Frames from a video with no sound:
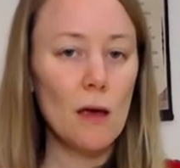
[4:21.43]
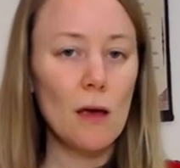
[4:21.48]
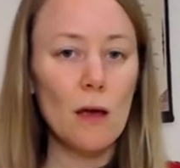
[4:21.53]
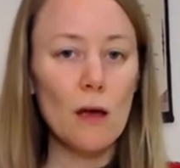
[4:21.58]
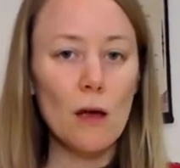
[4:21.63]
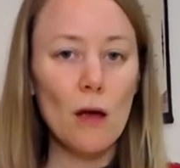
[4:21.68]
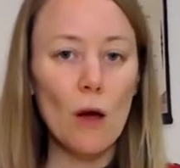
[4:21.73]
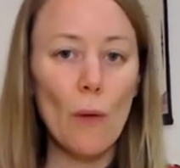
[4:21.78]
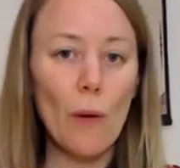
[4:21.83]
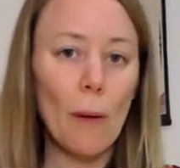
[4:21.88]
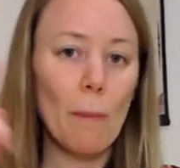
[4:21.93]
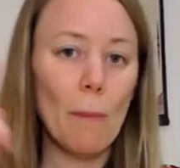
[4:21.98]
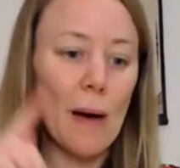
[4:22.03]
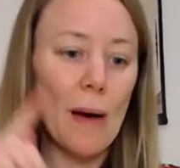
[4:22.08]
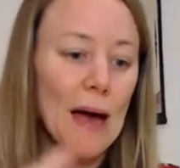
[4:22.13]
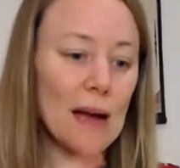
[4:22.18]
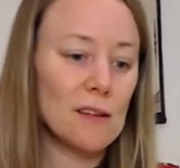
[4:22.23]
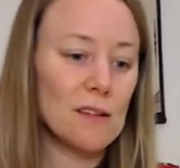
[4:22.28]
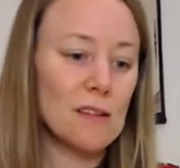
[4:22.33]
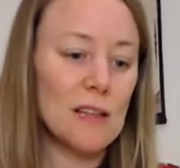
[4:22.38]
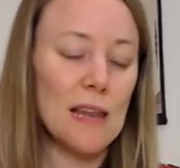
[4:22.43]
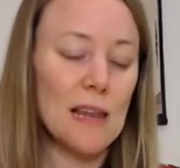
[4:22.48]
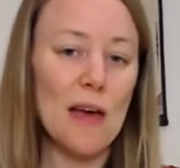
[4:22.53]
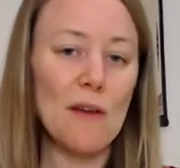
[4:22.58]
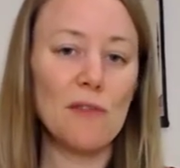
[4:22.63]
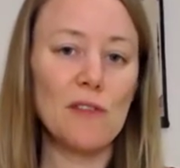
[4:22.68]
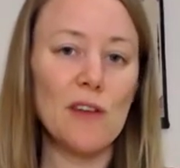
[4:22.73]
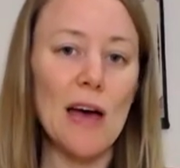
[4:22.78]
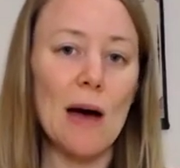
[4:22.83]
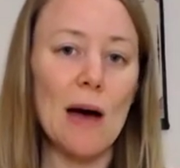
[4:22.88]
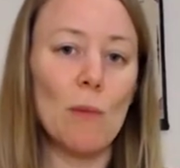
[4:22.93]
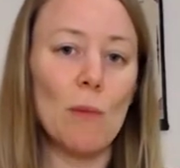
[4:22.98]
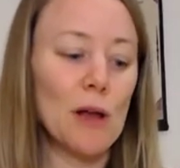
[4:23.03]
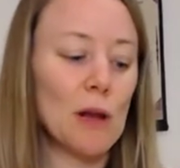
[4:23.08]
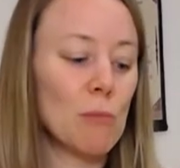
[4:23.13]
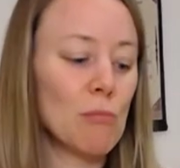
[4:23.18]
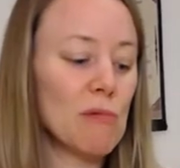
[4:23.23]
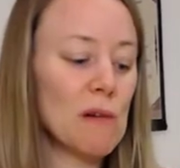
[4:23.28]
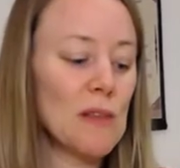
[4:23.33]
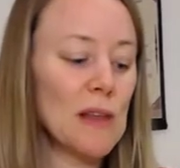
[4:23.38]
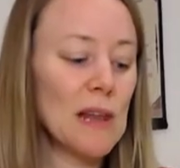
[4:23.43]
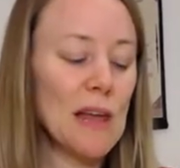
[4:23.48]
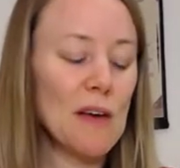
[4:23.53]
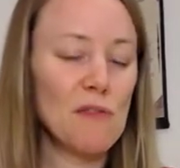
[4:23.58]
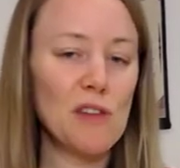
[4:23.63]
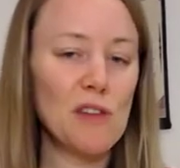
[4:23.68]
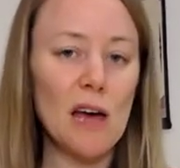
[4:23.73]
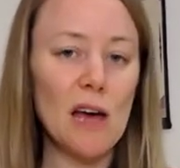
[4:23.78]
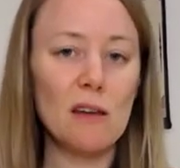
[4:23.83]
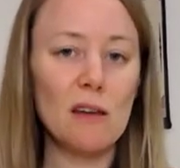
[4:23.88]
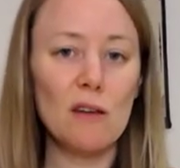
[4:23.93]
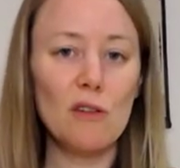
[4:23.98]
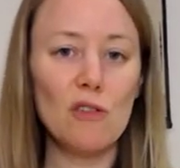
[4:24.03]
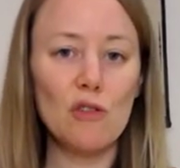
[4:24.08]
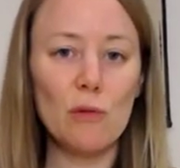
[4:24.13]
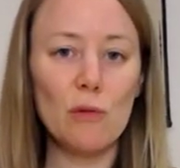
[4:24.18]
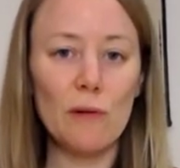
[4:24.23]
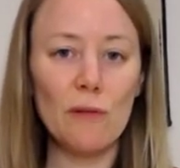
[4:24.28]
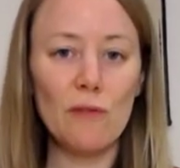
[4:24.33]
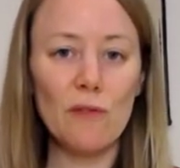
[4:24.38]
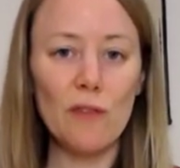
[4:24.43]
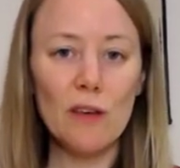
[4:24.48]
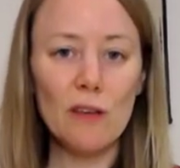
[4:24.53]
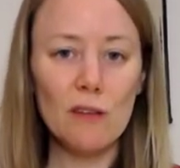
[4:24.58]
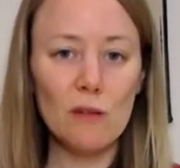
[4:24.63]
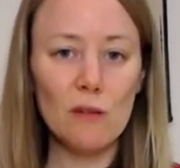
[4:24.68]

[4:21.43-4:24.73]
Going back to the left hand, we're going to bring the left hand into a fist.